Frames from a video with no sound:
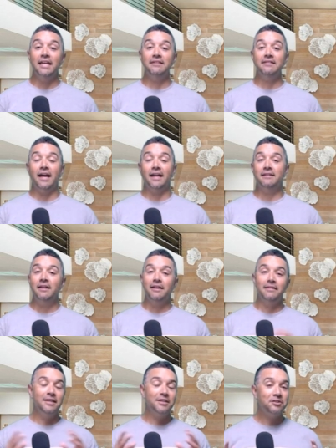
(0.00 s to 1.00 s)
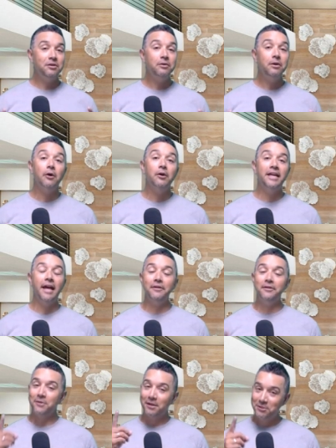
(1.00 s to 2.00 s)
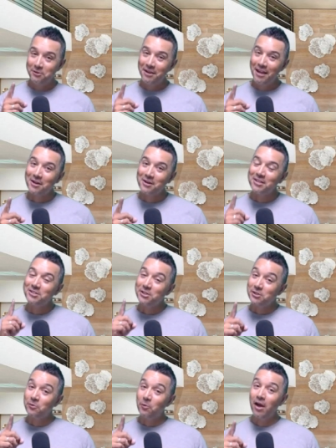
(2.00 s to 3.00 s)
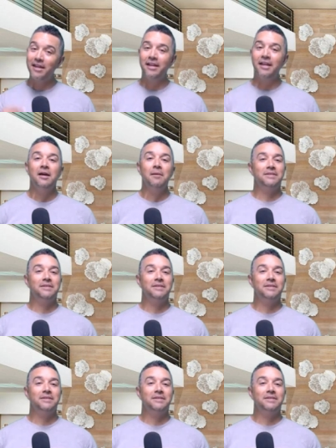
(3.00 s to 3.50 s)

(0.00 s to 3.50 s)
is that these two go together, so I do count it as just one,